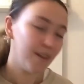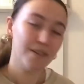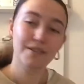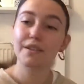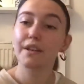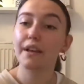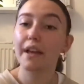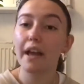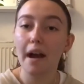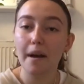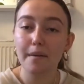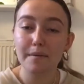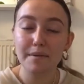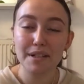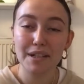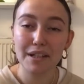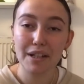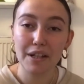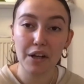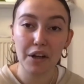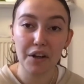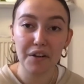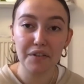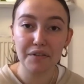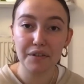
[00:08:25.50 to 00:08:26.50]
yeah, I'm just going to
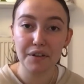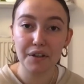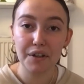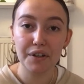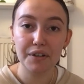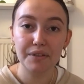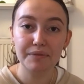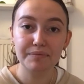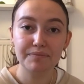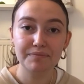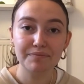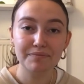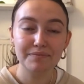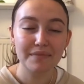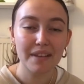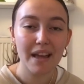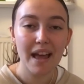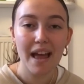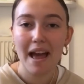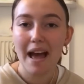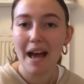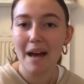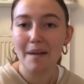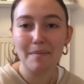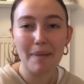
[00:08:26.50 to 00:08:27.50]
go through
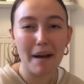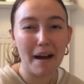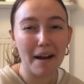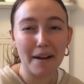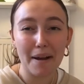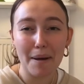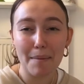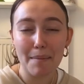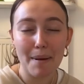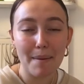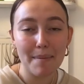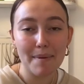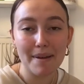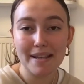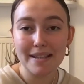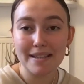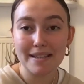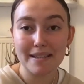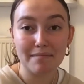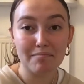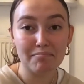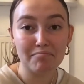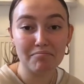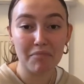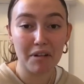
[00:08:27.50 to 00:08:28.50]
and pack up my bits
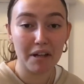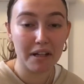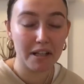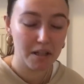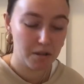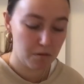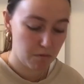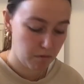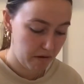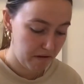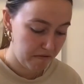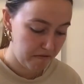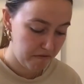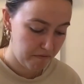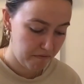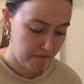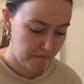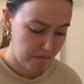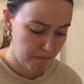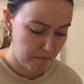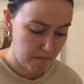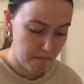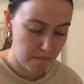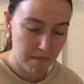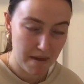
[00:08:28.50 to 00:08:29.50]
and bring you with
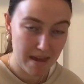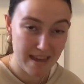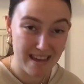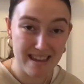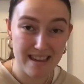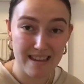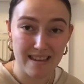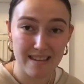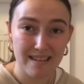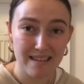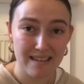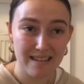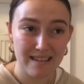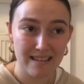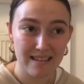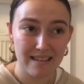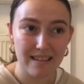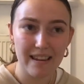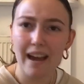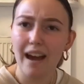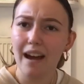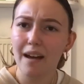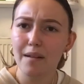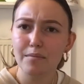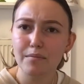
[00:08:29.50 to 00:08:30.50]
me.
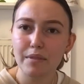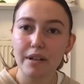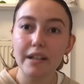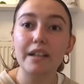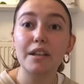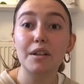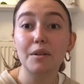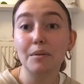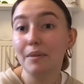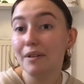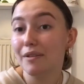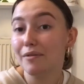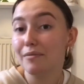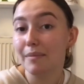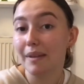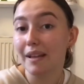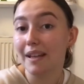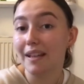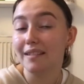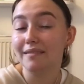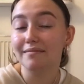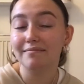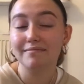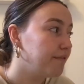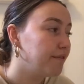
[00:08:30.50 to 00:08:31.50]
Yeah, bring you with me.
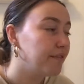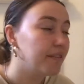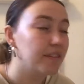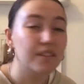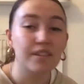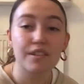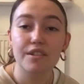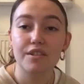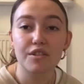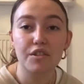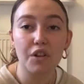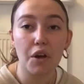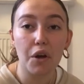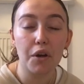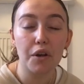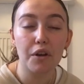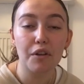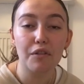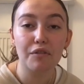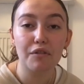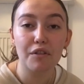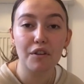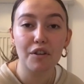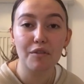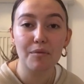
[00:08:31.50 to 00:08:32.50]
And just show you a
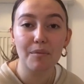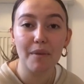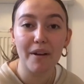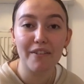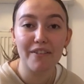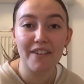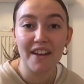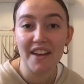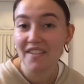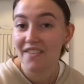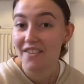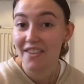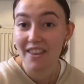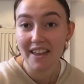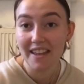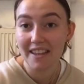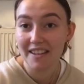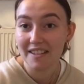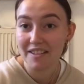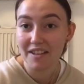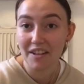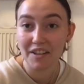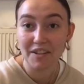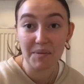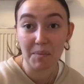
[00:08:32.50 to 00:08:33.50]
few of my fave things,
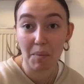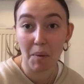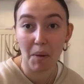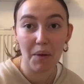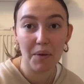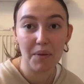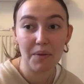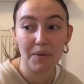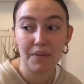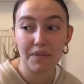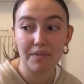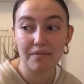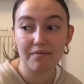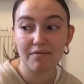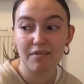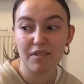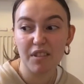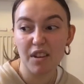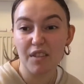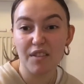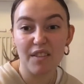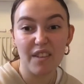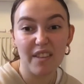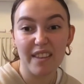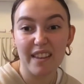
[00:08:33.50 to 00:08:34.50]
I suppose. A few of
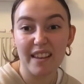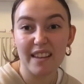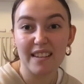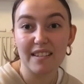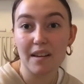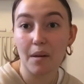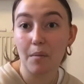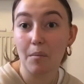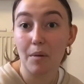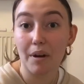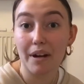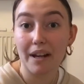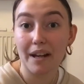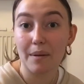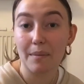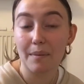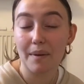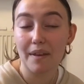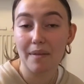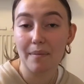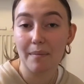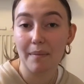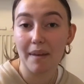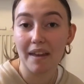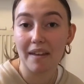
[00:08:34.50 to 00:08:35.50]
the things I'm bringing
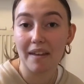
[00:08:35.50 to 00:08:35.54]
with me.